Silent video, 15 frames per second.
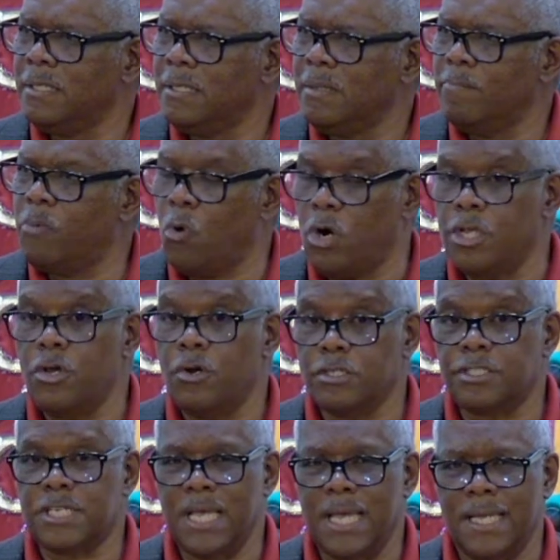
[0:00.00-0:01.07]
bore your
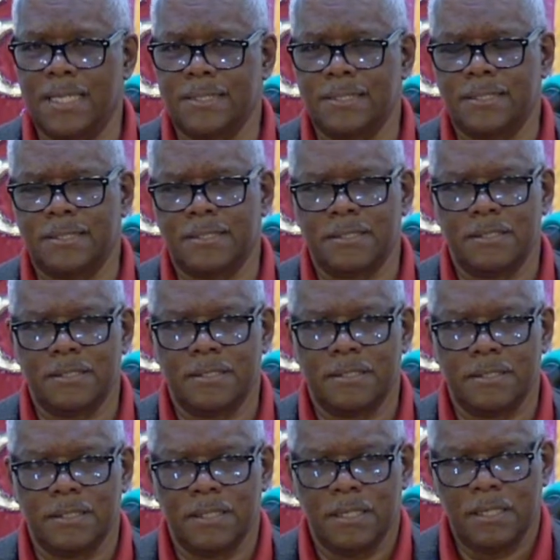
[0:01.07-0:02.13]
sins.
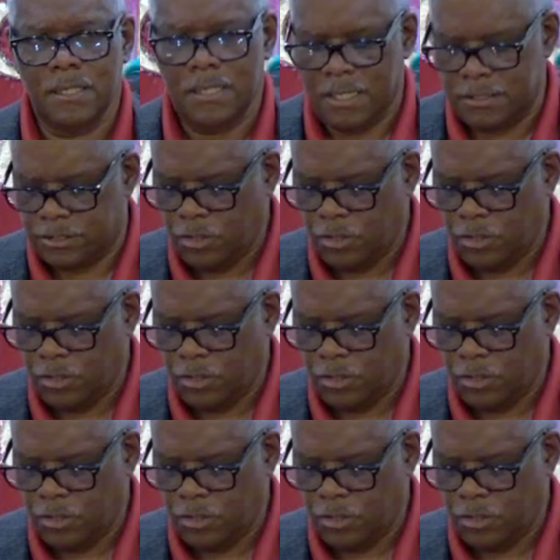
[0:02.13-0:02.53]
And